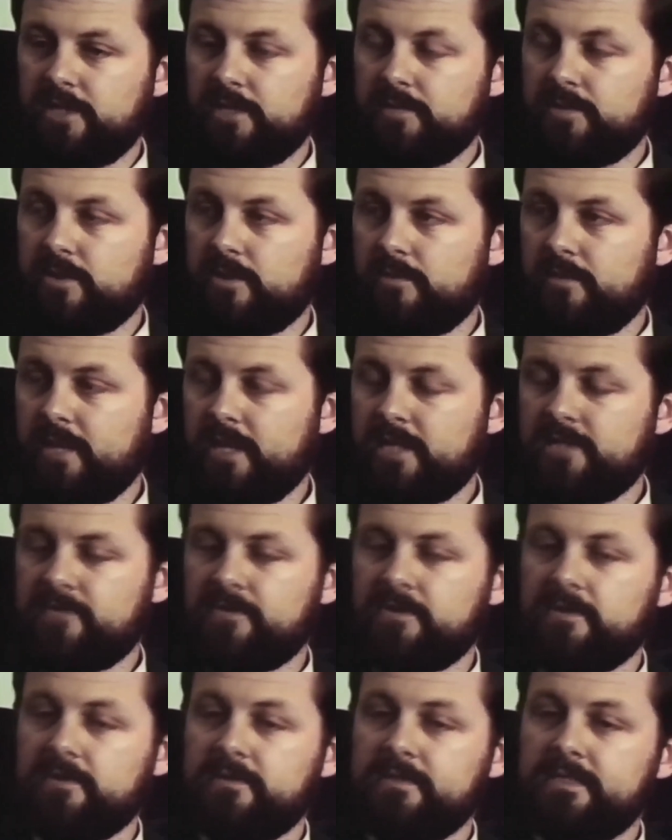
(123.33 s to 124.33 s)
James R.
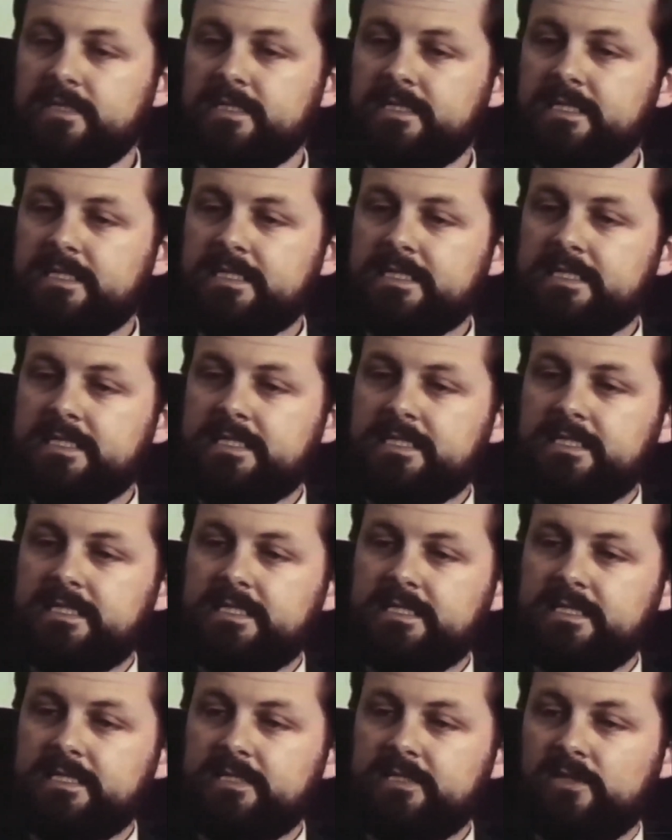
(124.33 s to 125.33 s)
Maxfield.
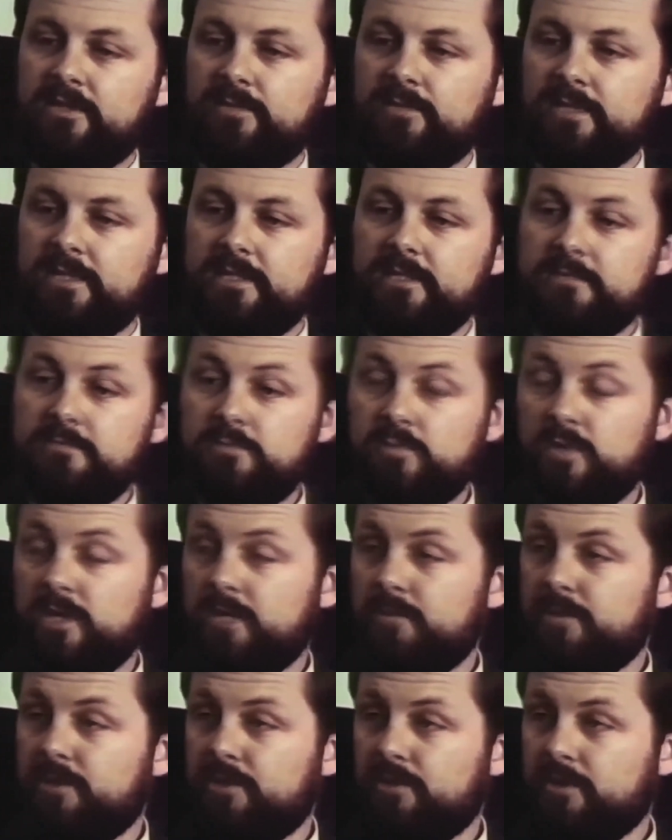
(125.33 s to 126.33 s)
And he told me um,
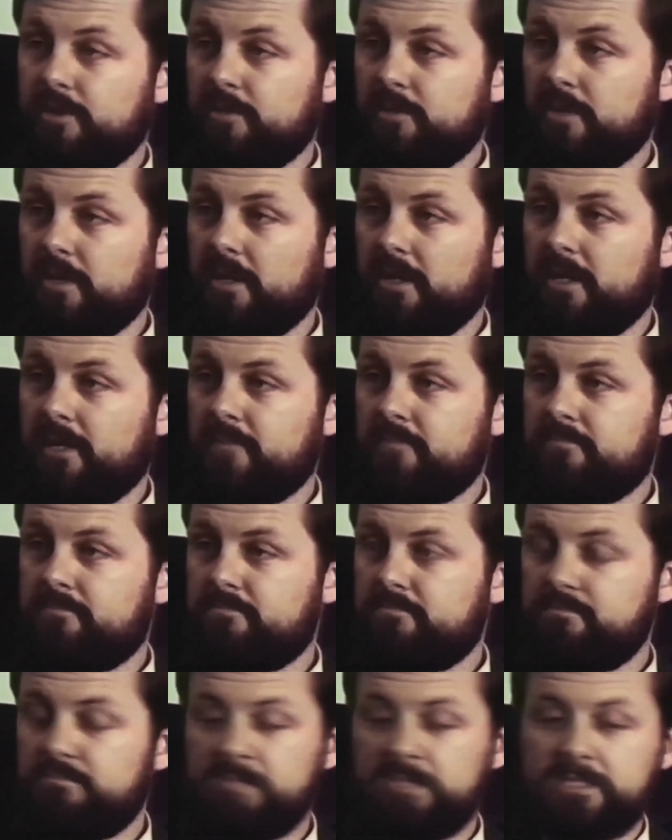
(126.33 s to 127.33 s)
what I'd been doing in my lab
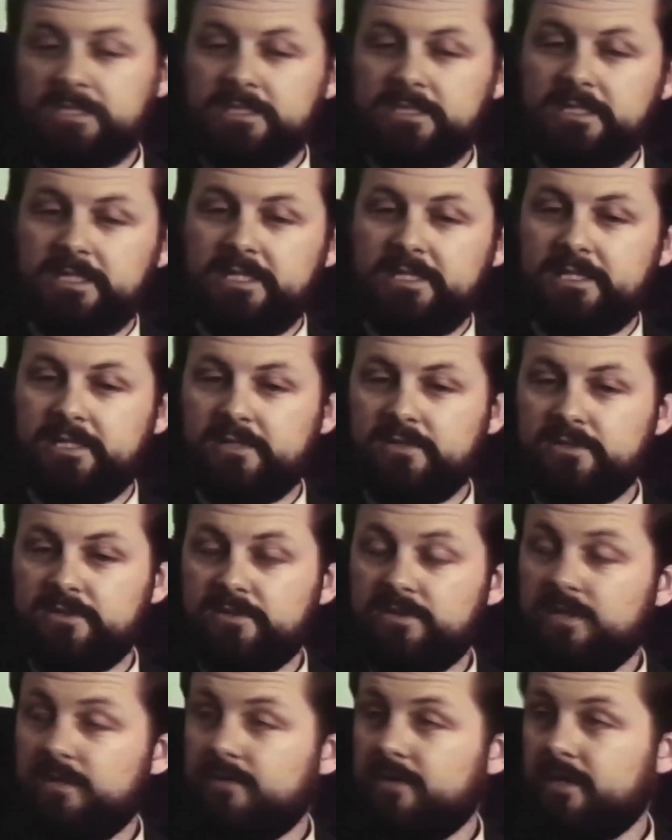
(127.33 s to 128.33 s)
and the details
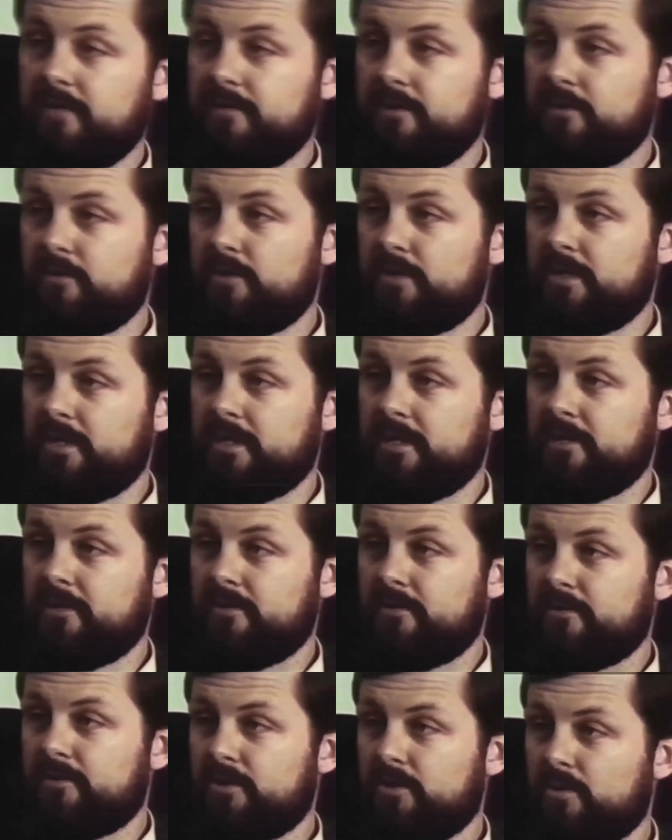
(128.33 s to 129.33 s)
of stuff I haven't even written
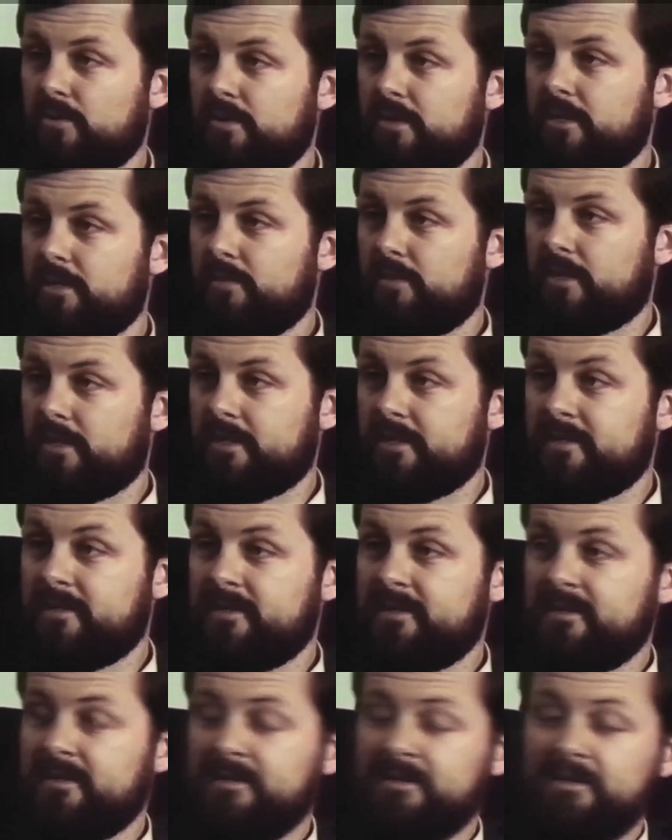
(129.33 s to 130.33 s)
down or told anybody.
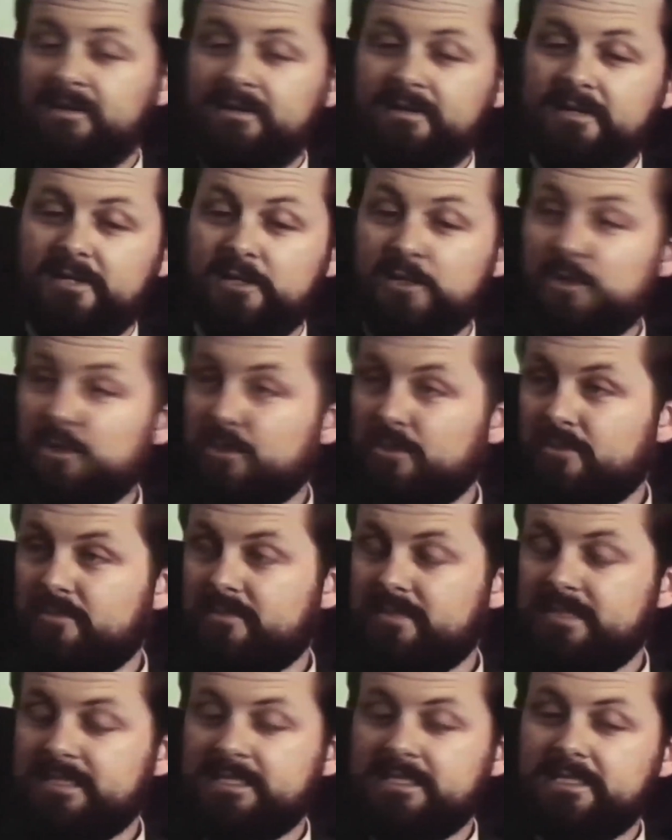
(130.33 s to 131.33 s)
He
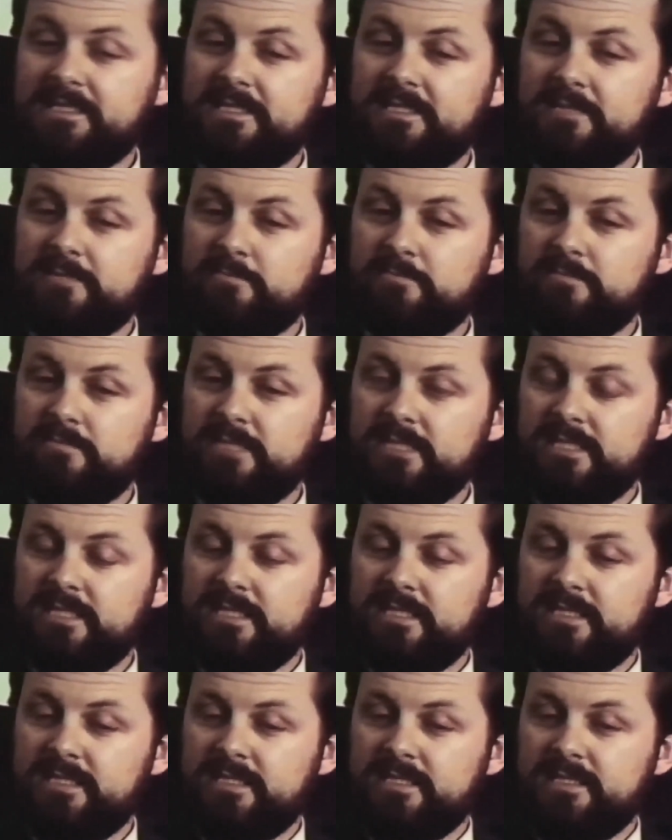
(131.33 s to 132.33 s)
knew. And
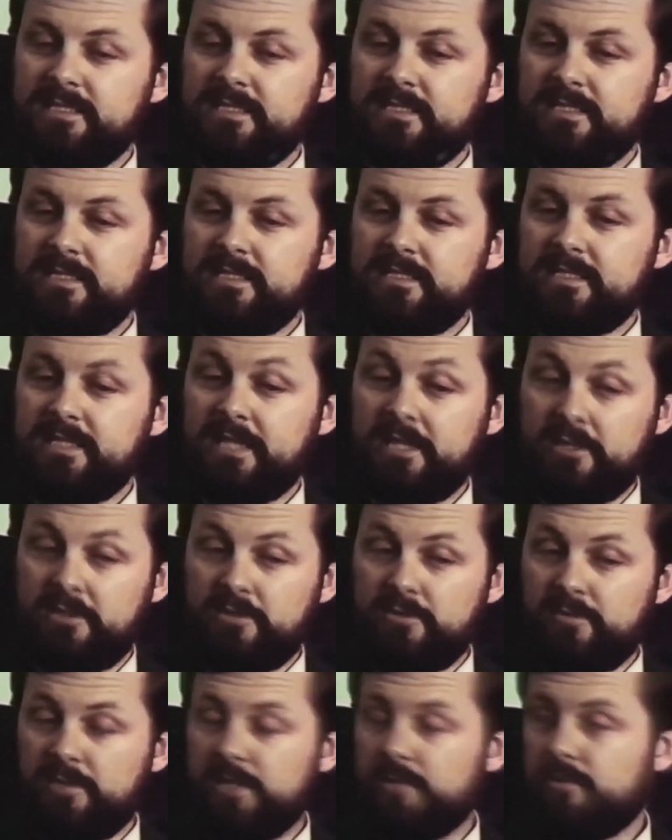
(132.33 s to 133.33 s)
um, he had
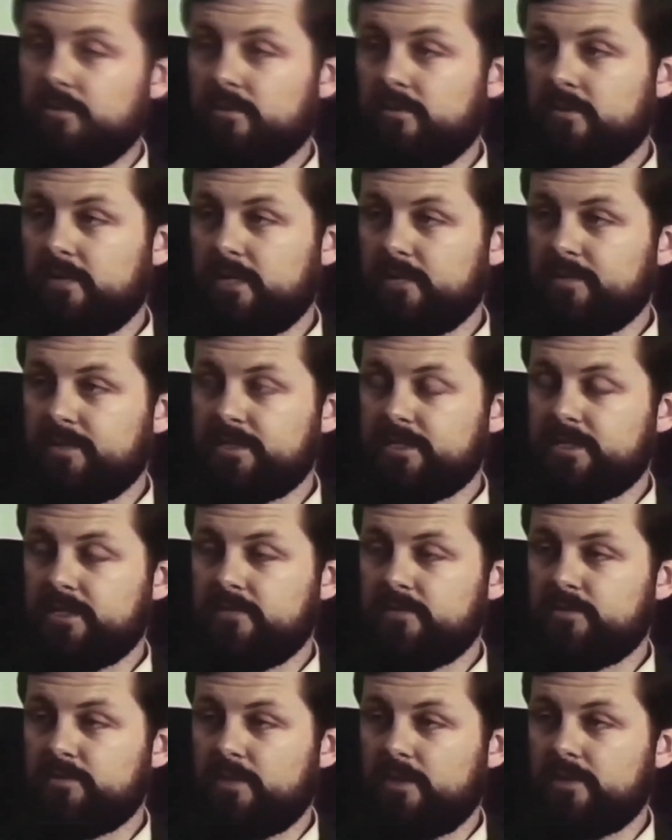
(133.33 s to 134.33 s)
other people like
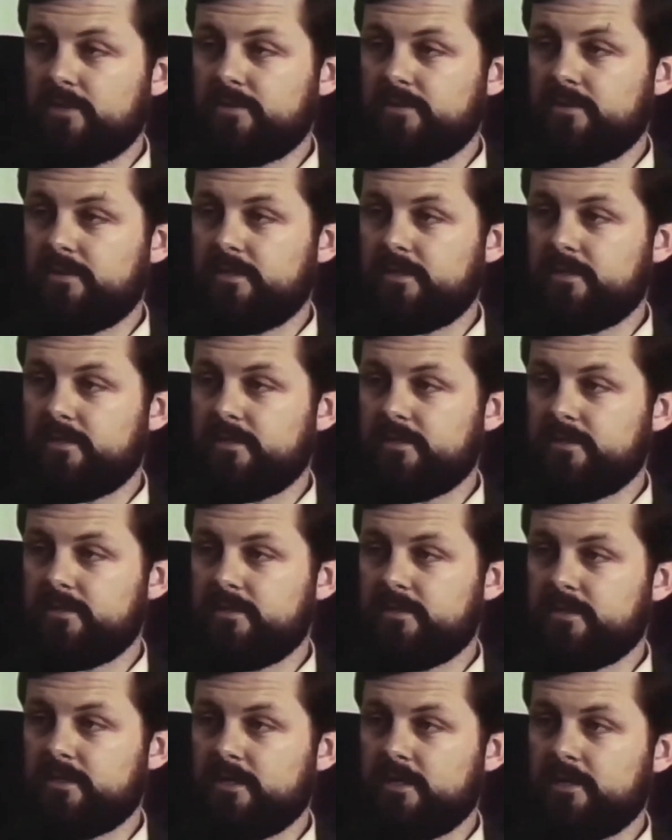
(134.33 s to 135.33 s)
myself sponsored in the,
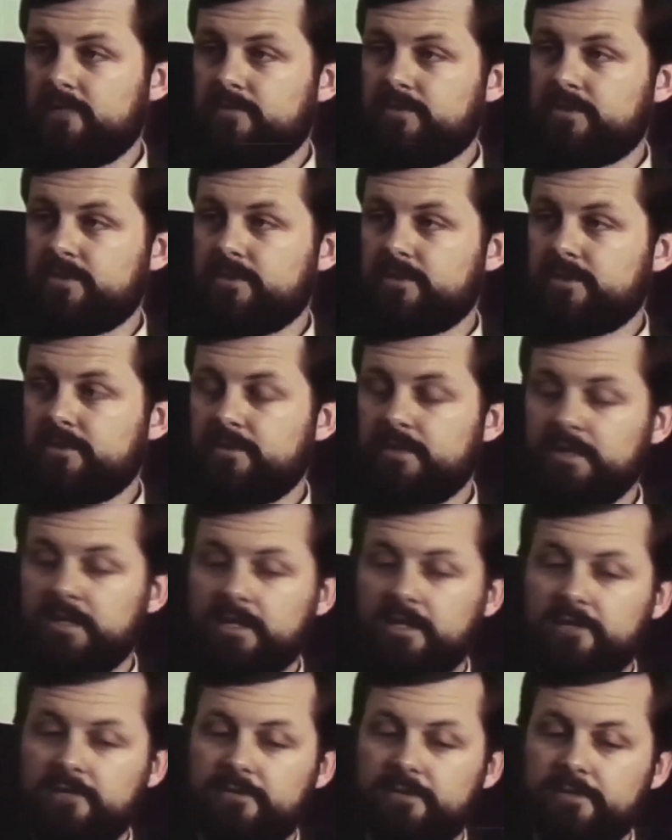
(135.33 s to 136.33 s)
uh, this kind of research around
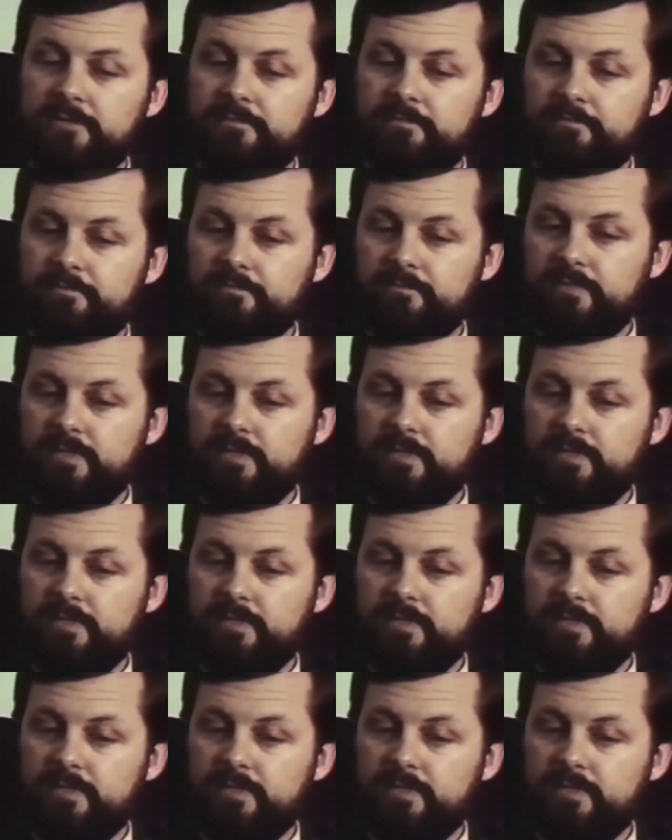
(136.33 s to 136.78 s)
the country.